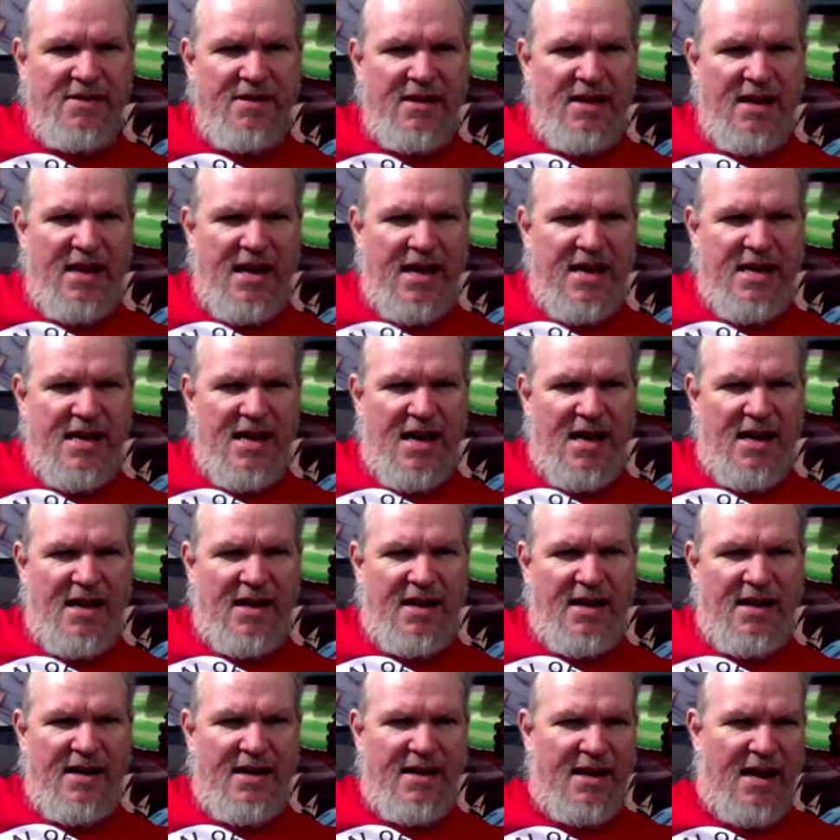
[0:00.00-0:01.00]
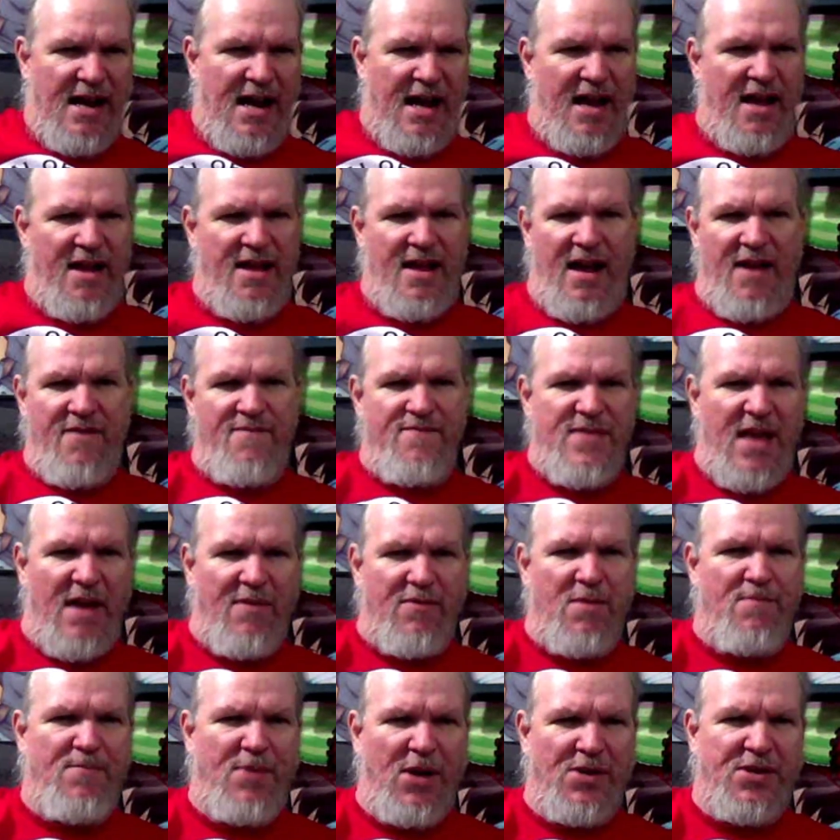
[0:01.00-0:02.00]
I've never
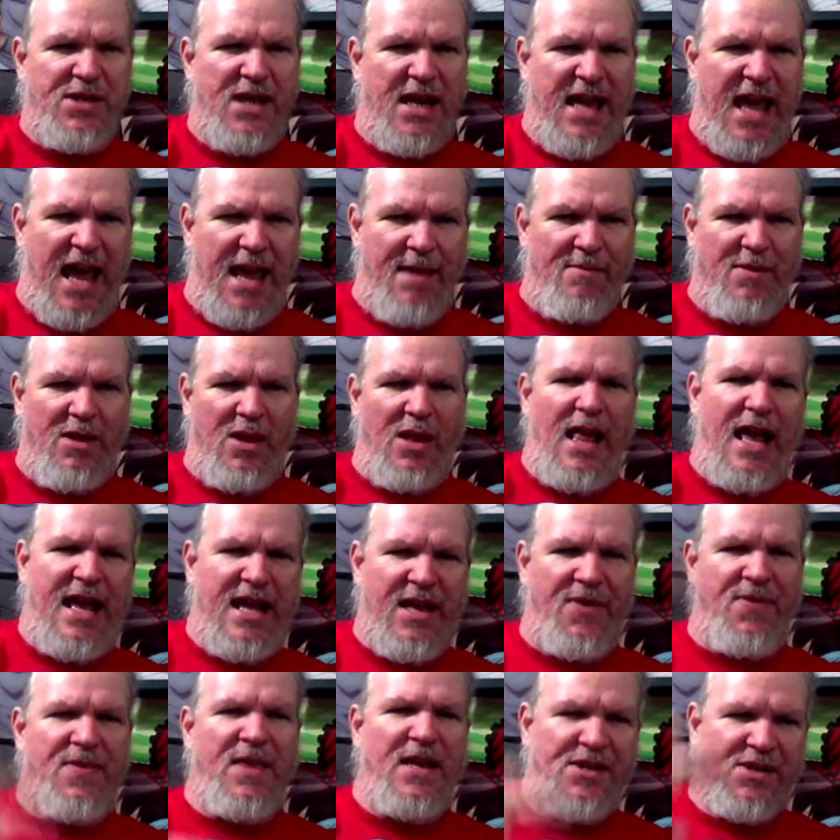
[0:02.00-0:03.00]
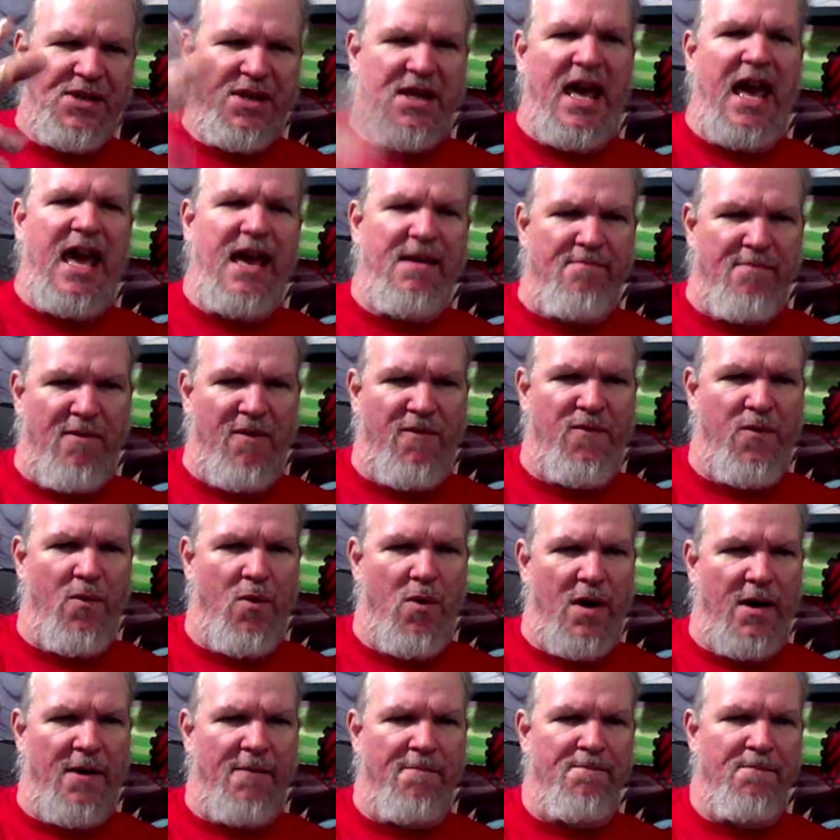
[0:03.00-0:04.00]
built a game like this game
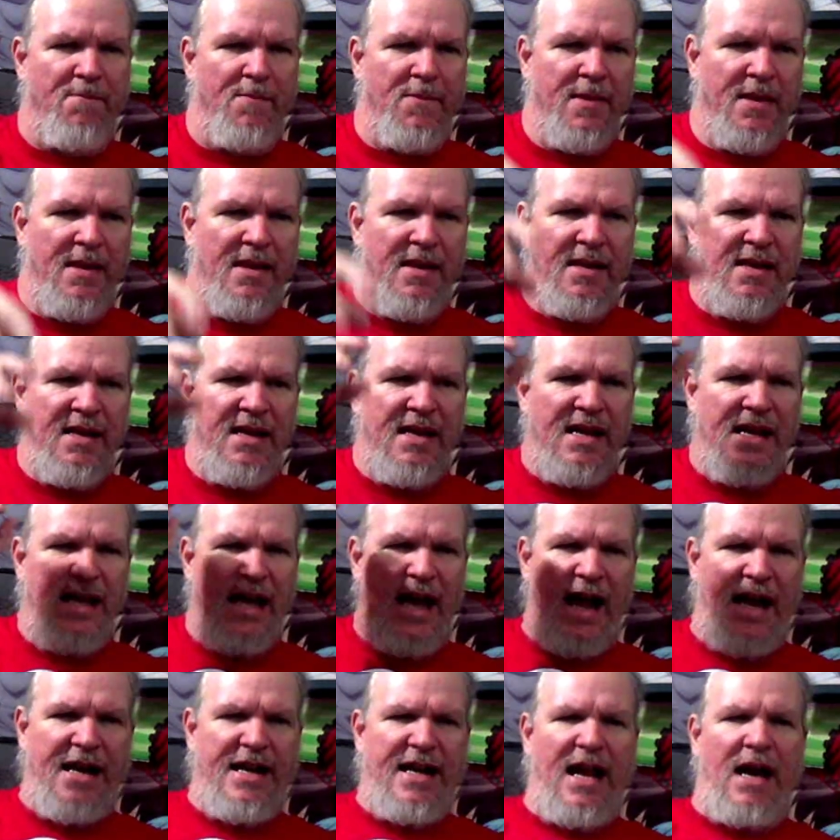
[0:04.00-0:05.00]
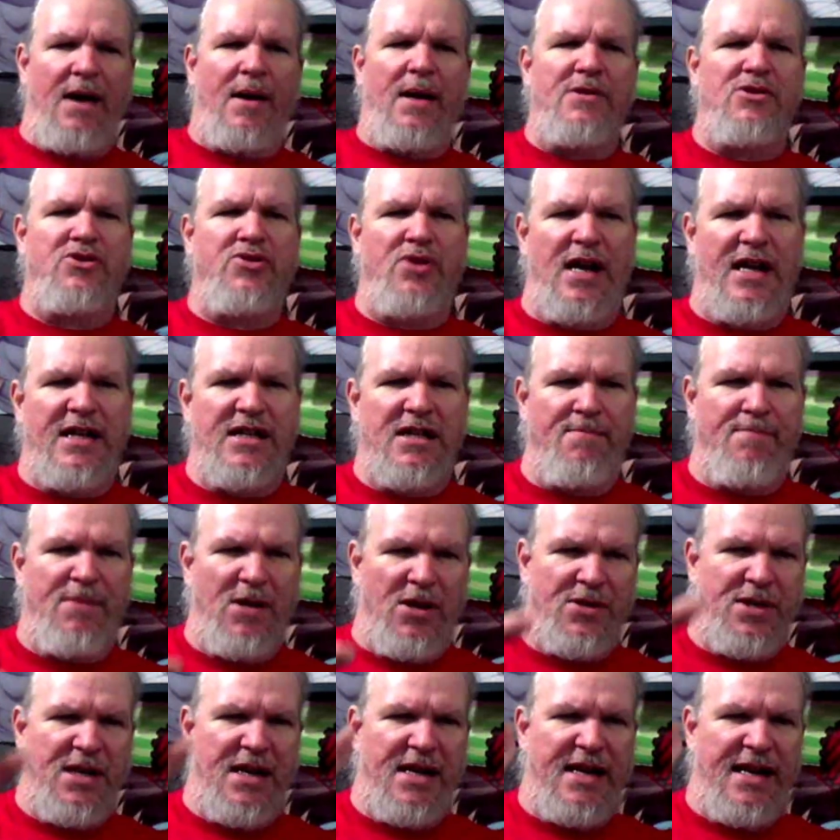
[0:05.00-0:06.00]
before. And now I'm trying to
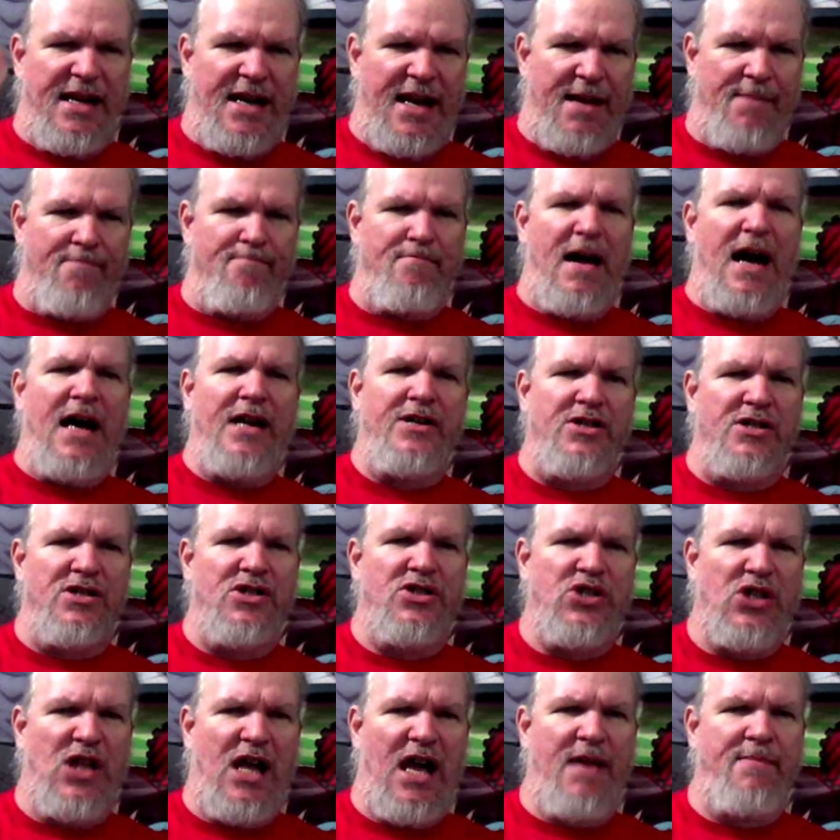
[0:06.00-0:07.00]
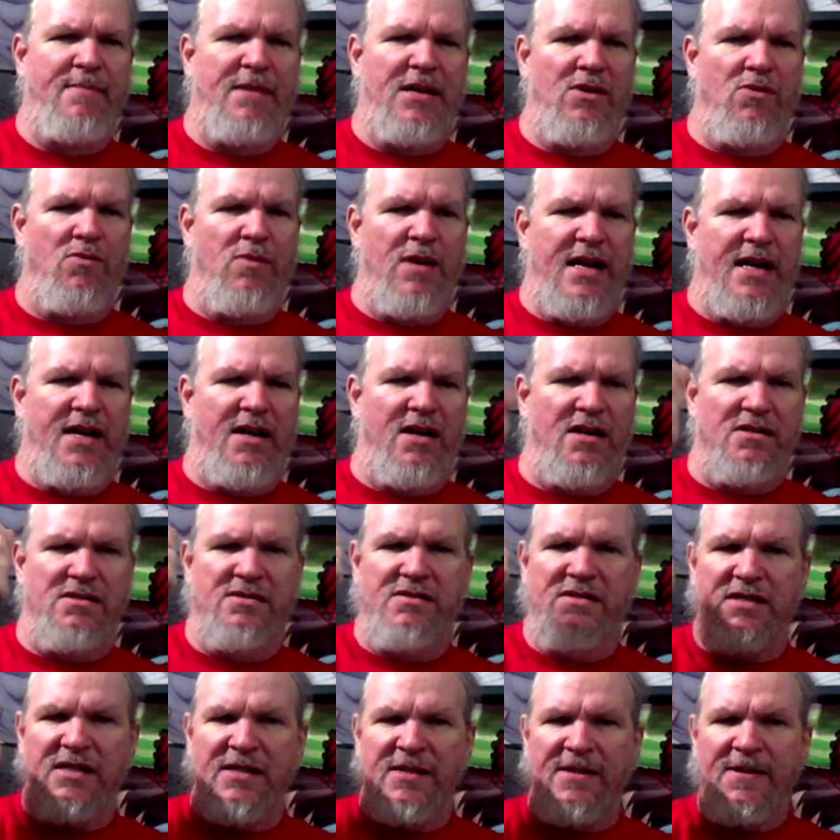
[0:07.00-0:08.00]
build it in a modern climate where
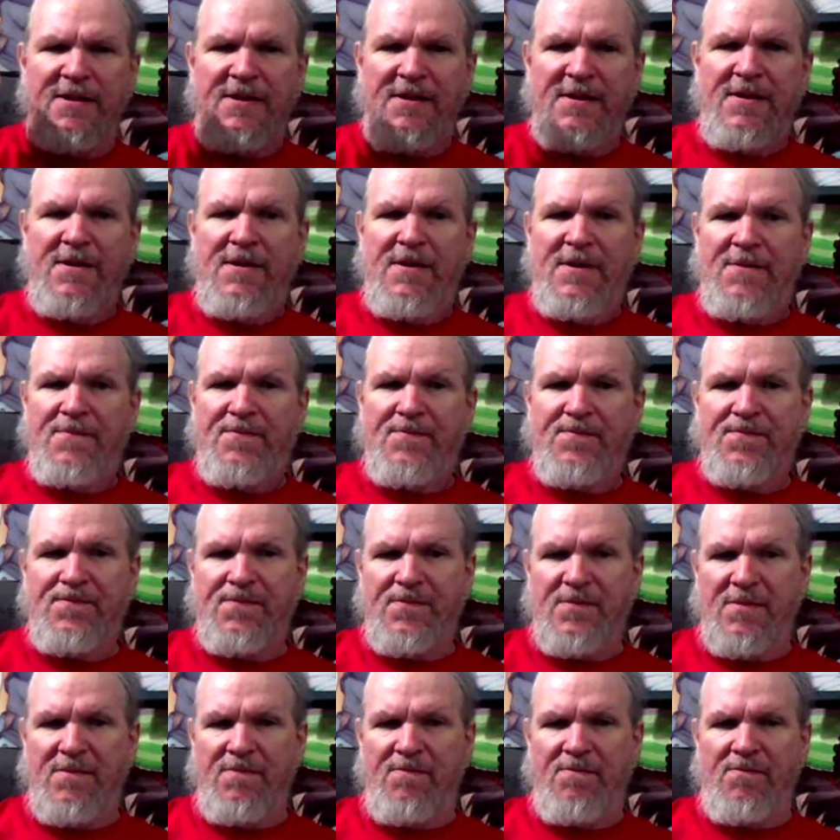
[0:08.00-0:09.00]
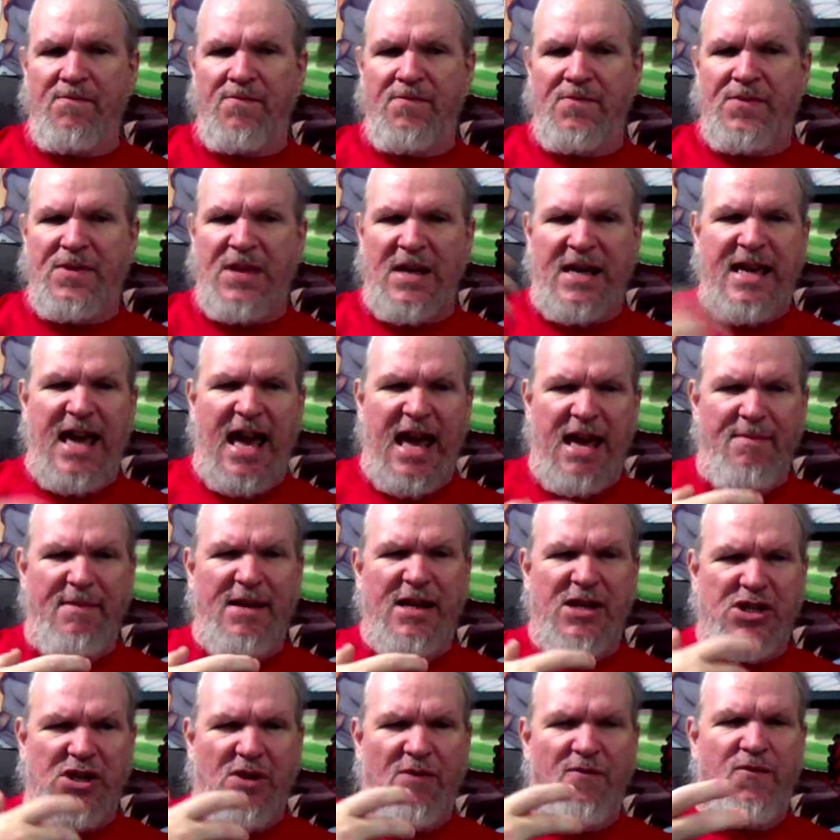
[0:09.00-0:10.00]
the game
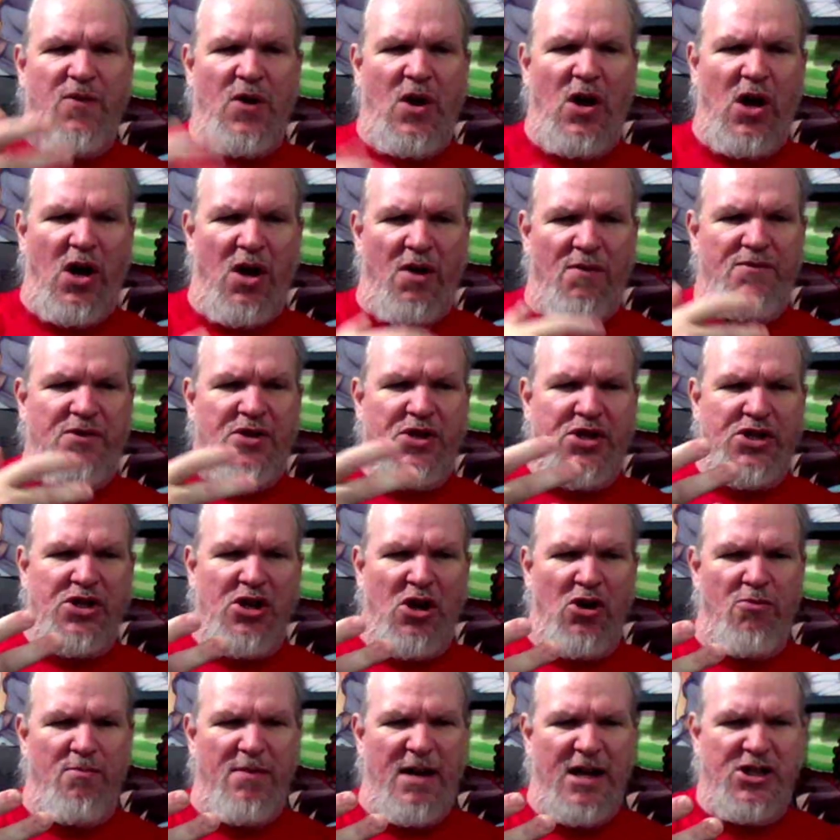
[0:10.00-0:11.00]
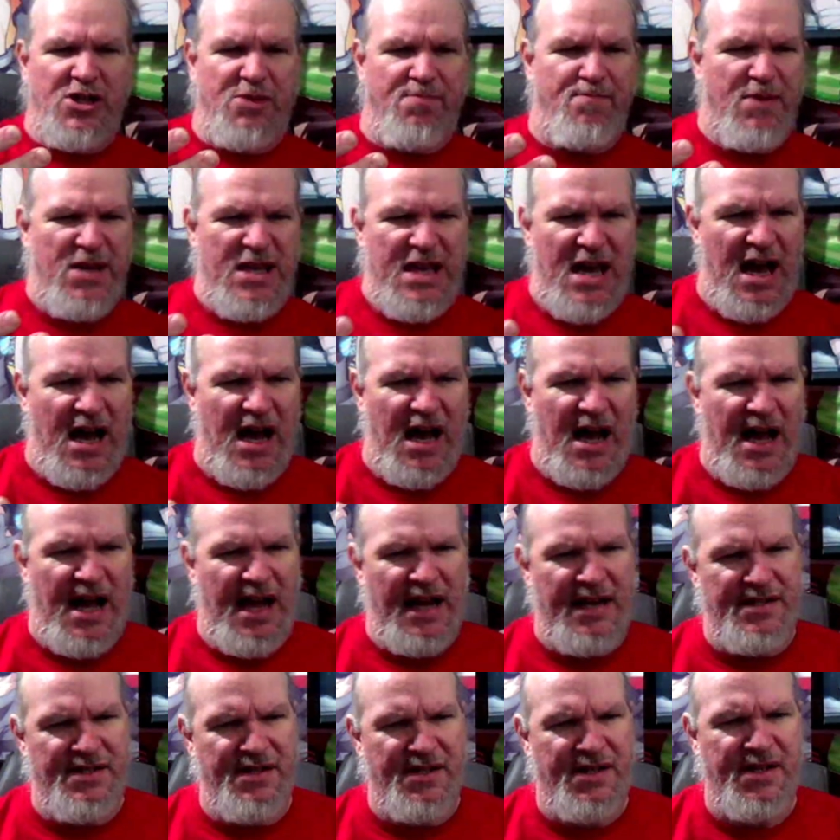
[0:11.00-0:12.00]
has evolved so much
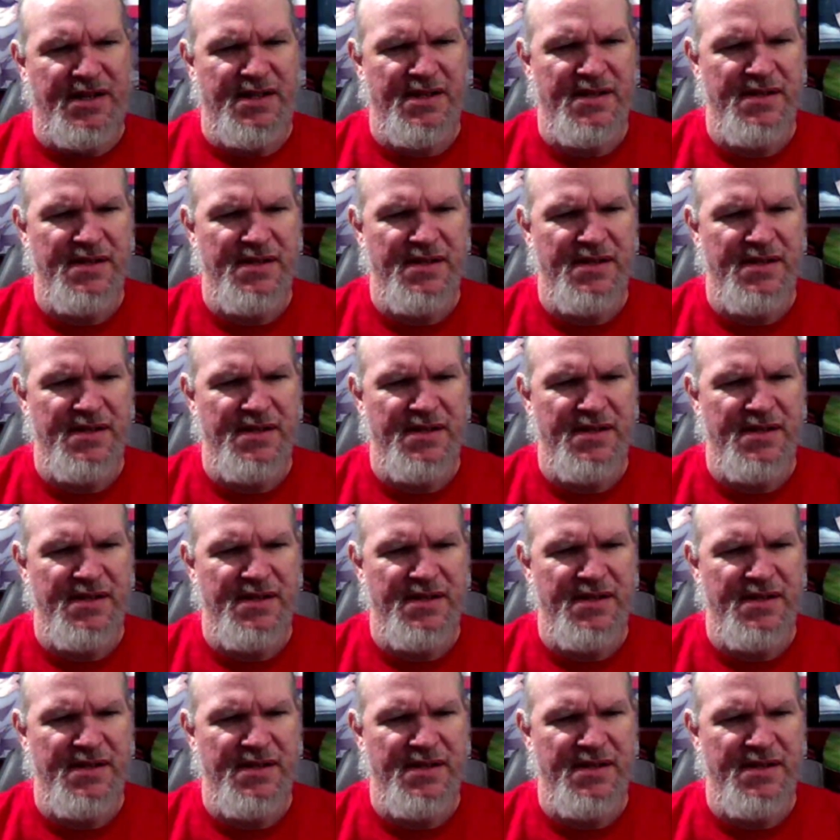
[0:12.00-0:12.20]
beyond